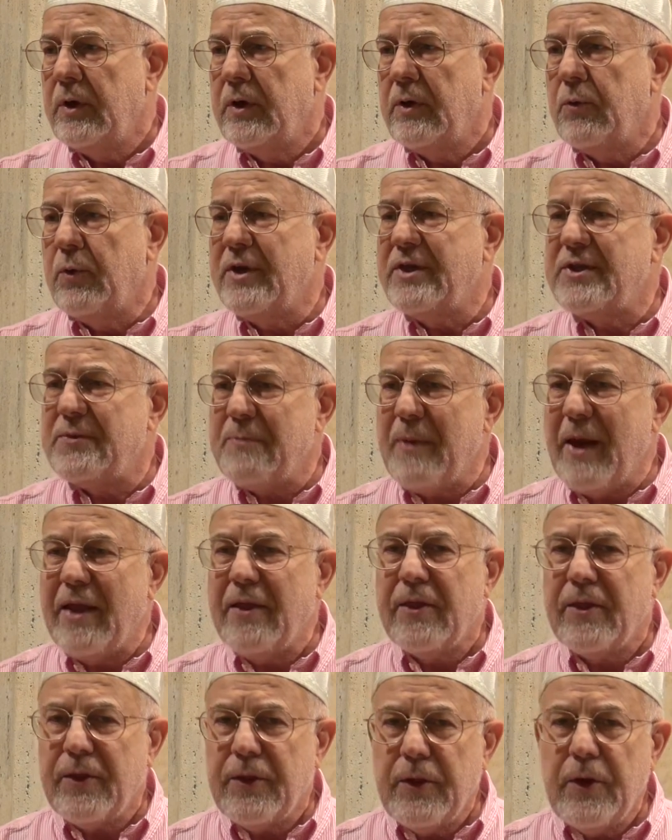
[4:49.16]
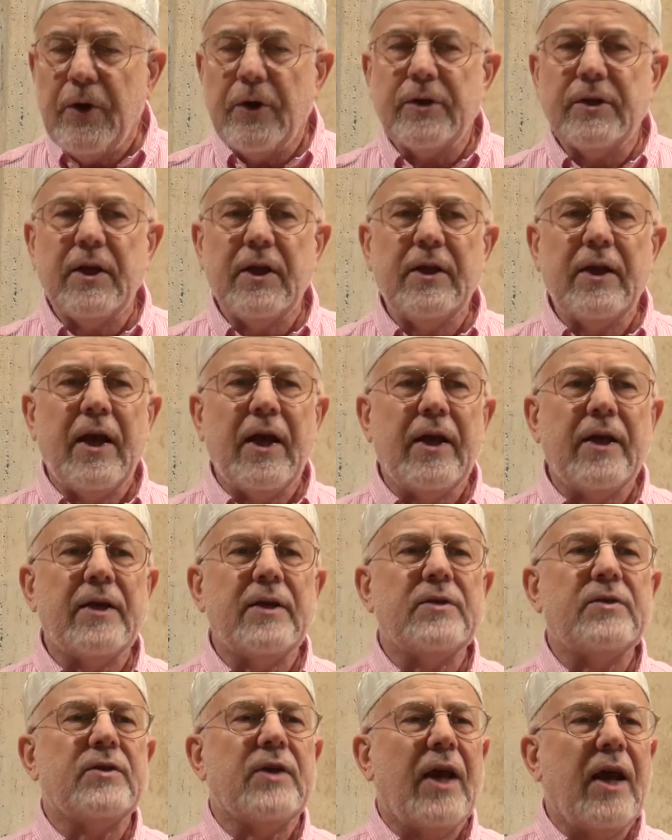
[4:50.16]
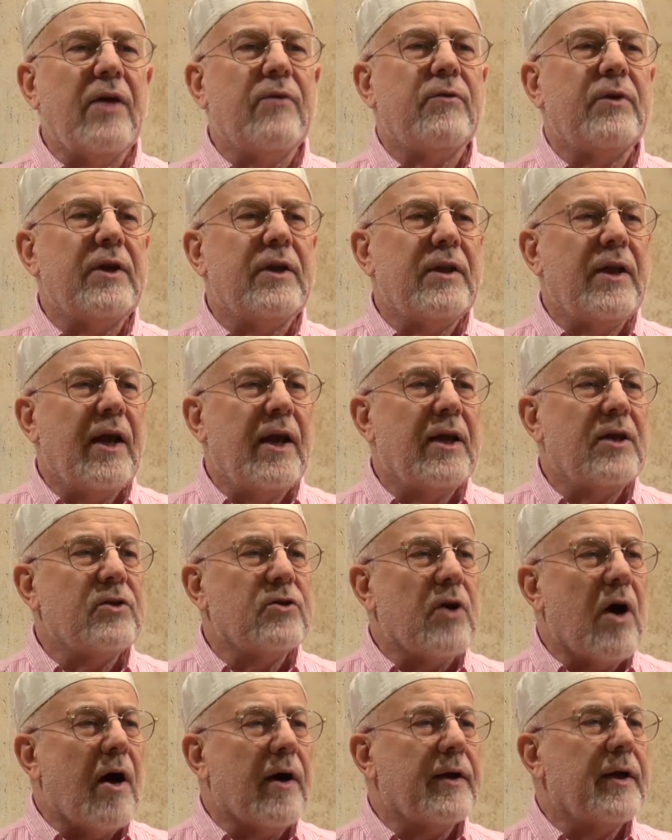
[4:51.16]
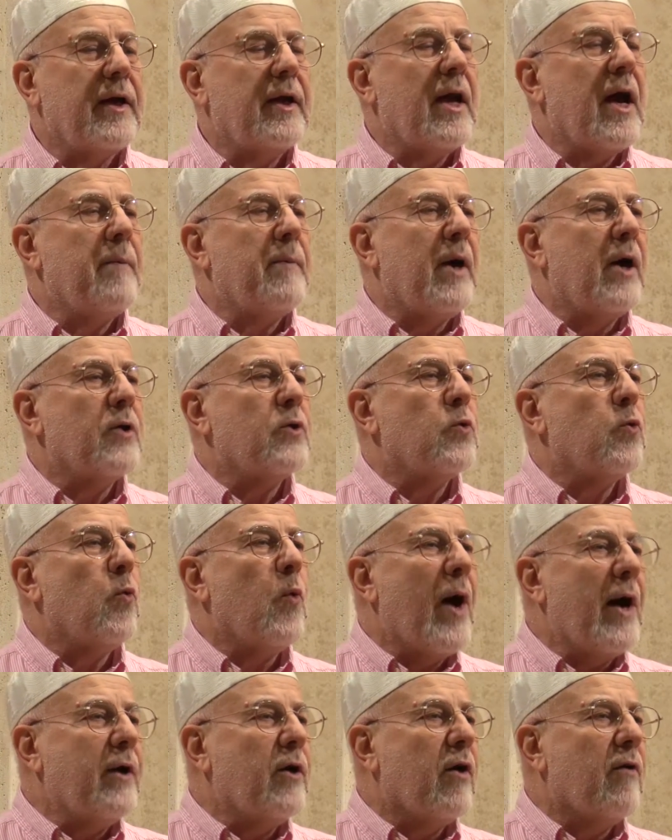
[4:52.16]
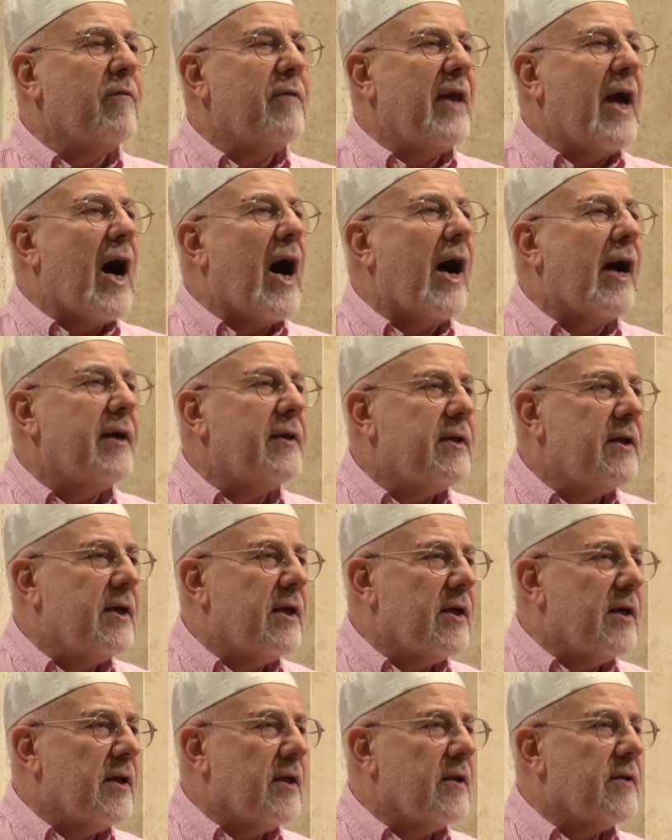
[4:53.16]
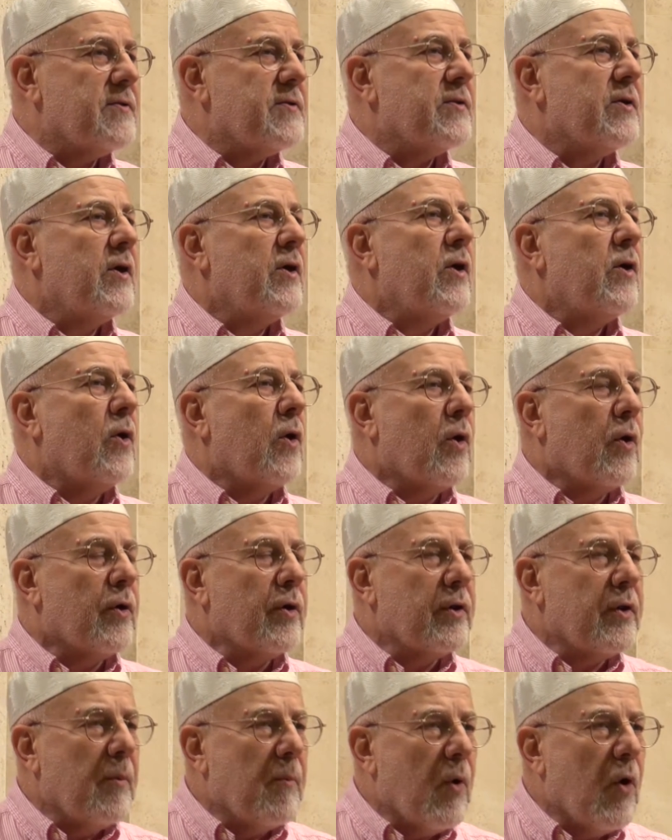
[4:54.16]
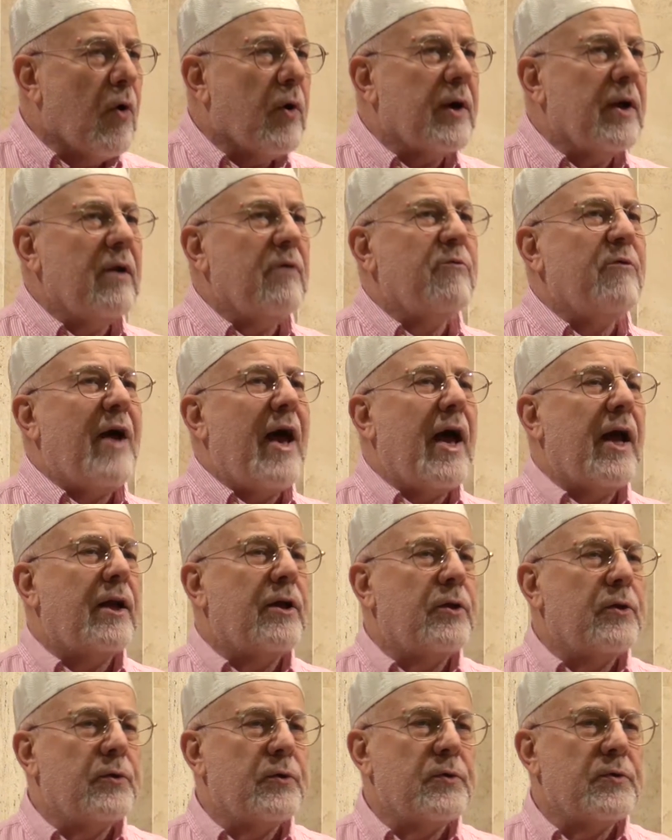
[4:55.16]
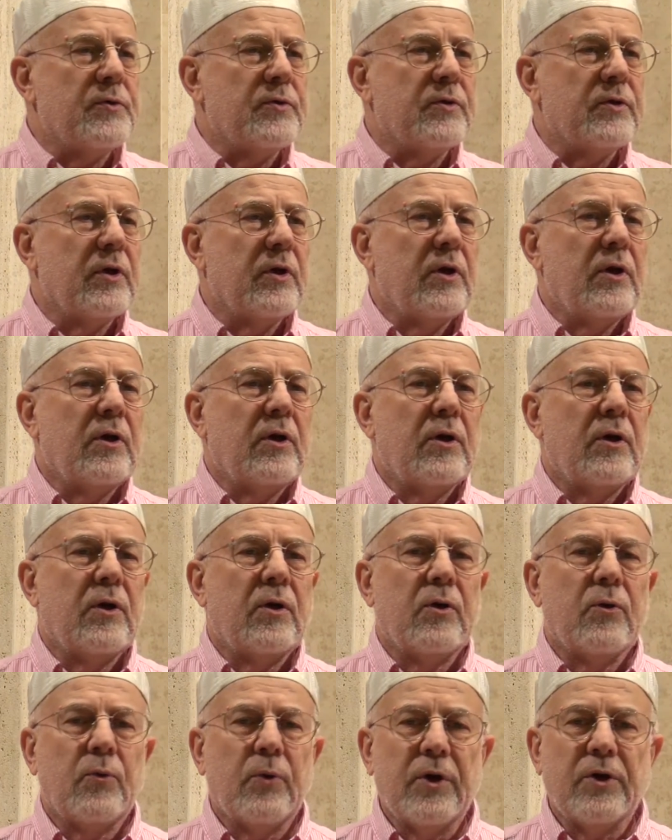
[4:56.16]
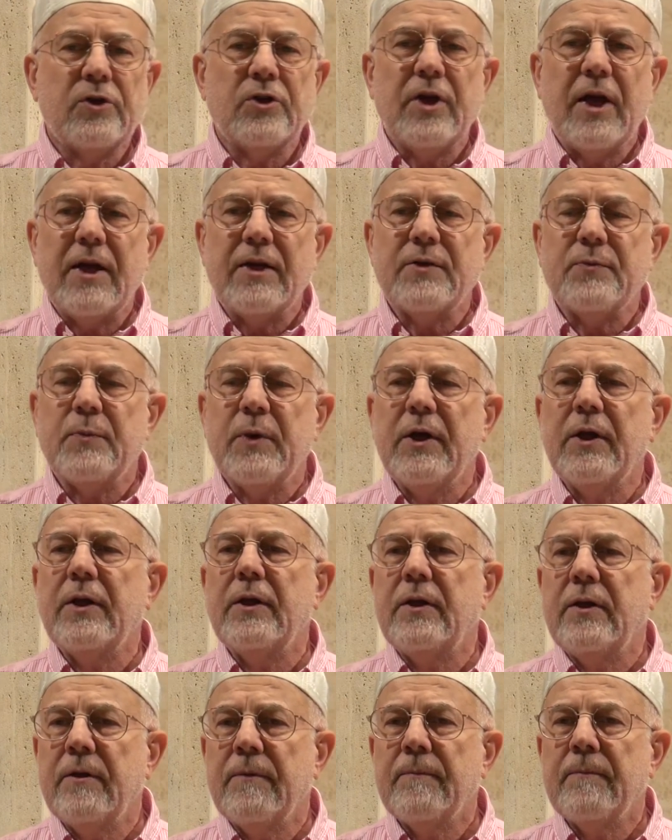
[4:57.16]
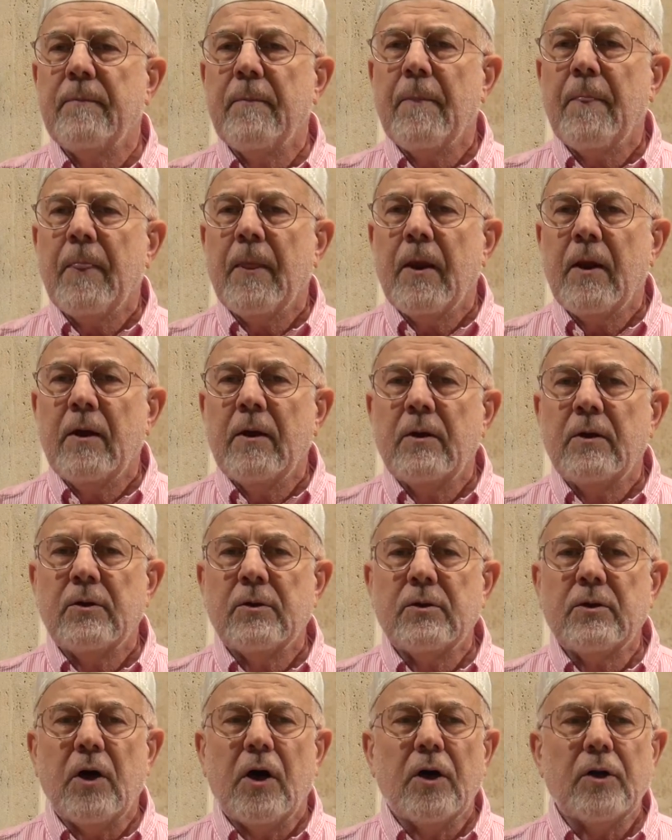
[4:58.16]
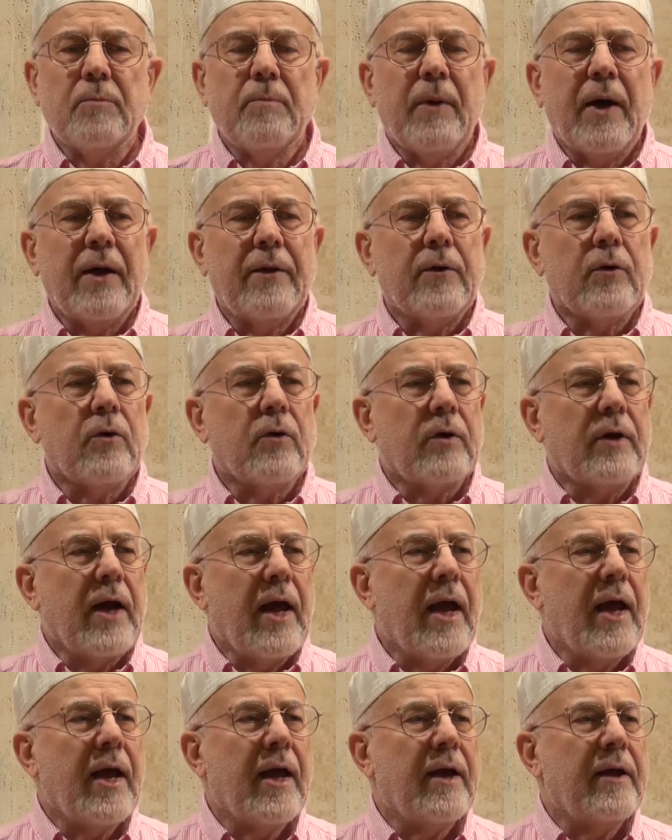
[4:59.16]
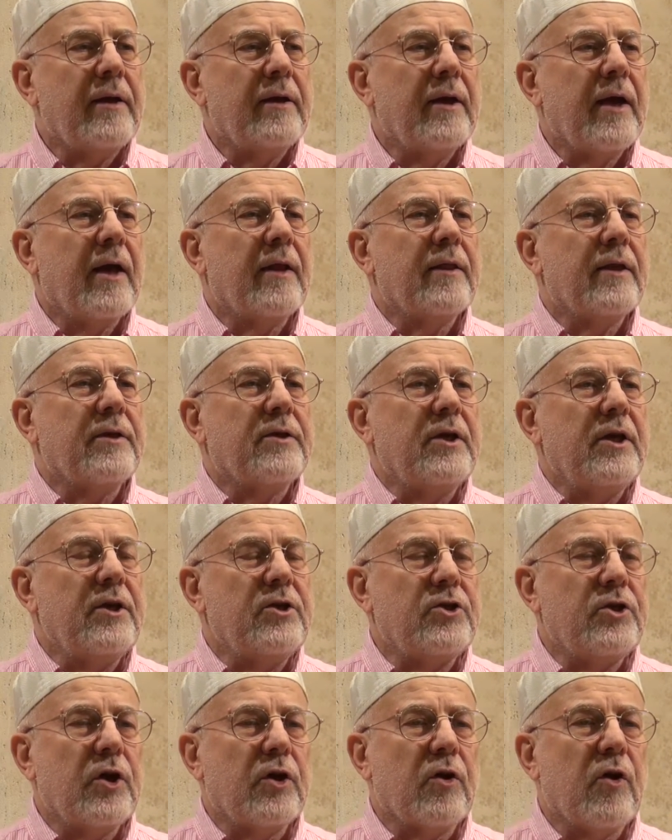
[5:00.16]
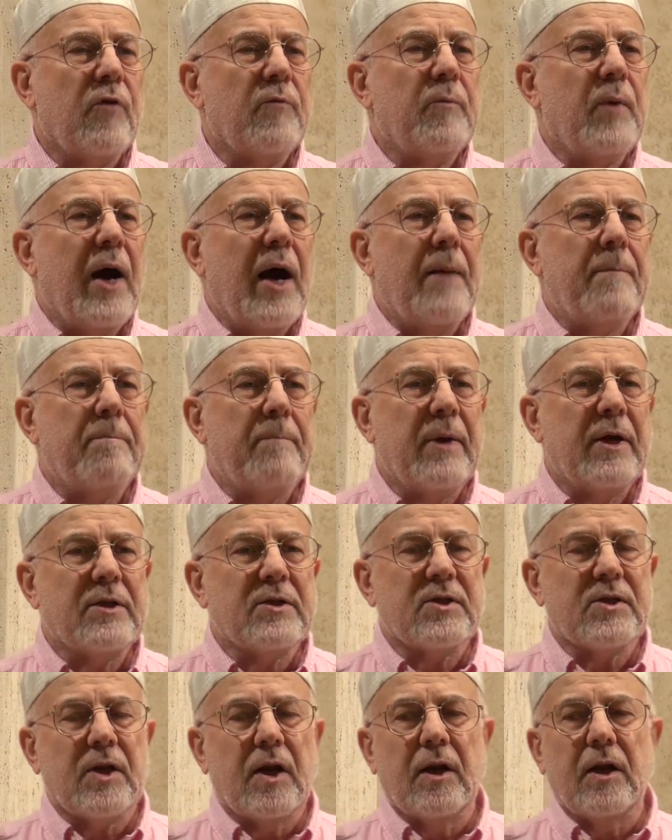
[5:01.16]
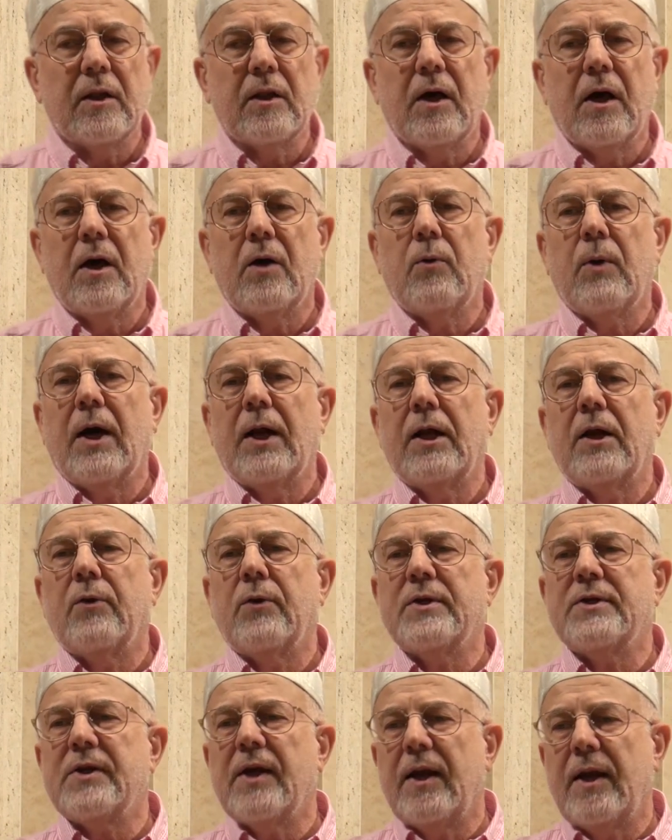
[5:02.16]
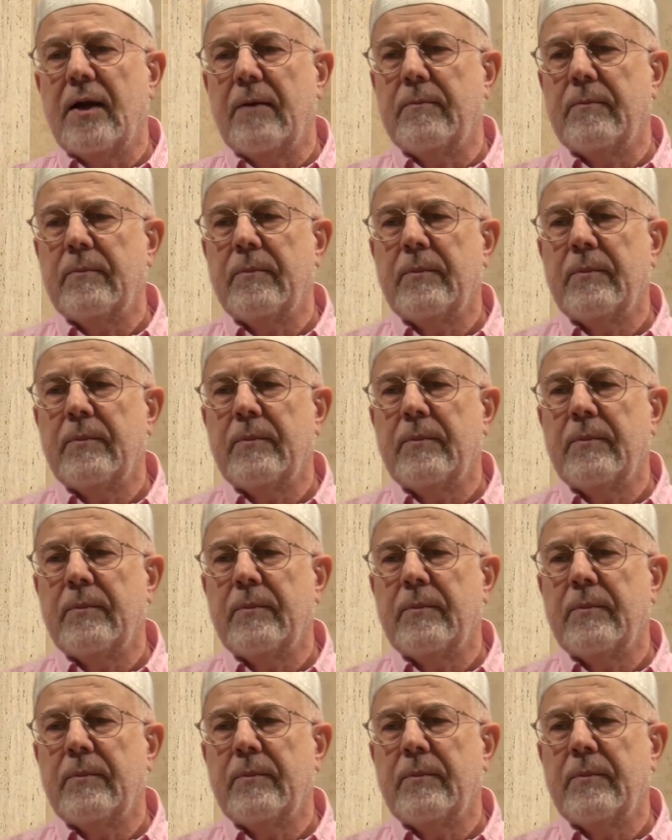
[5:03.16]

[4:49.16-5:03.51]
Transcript: We spend 30 days every day talking about one of the ideals or the moral values which has been taught by the Quran and the teaching of Muhammad sallallahu alaihi wasallam.